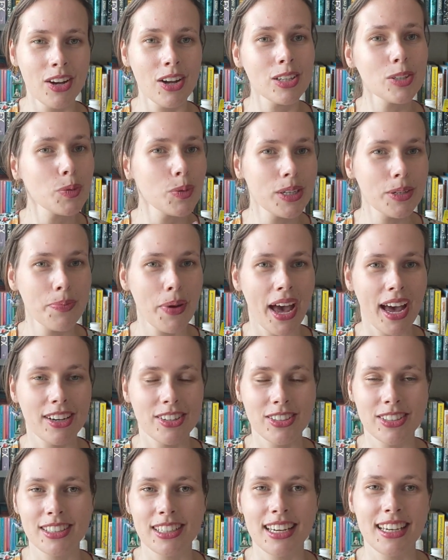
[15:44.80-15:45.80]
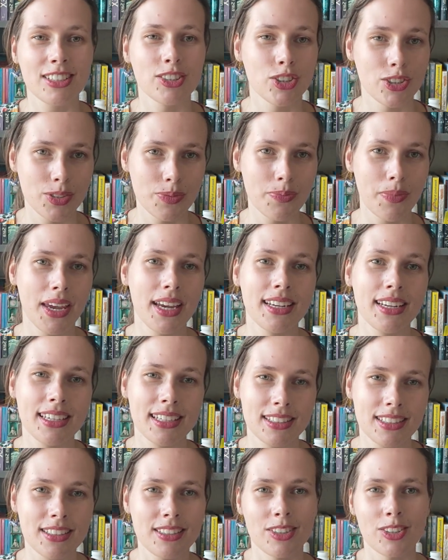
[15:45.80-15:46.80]
colorwork pattern, it just made
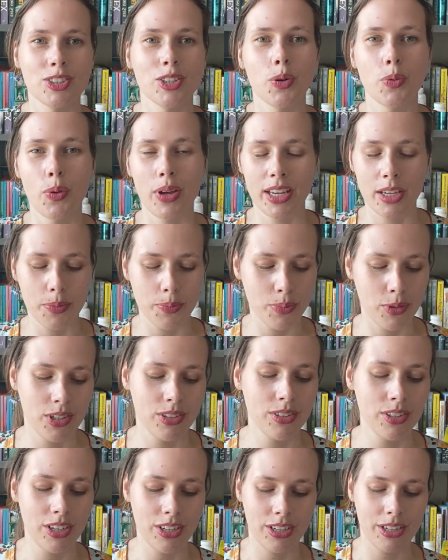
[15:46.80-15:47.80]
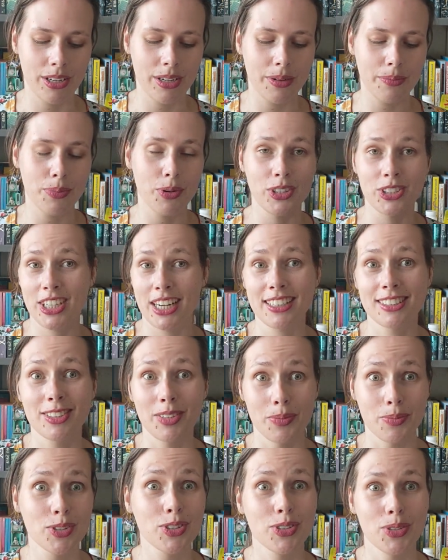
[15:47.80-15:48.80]
it such a quick project.
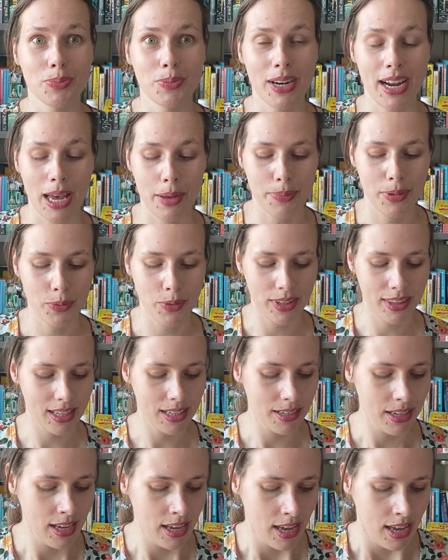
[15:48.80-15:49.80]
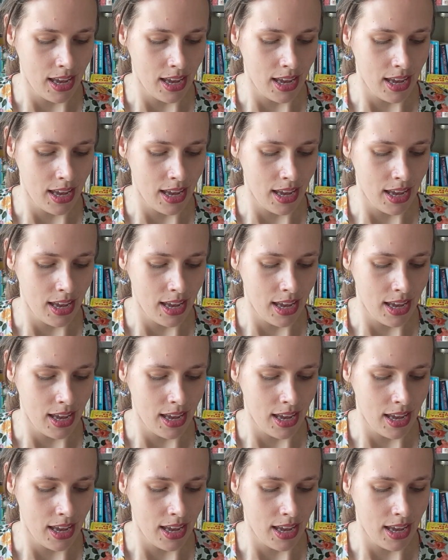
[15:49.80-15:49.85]
So I'm super happy with it.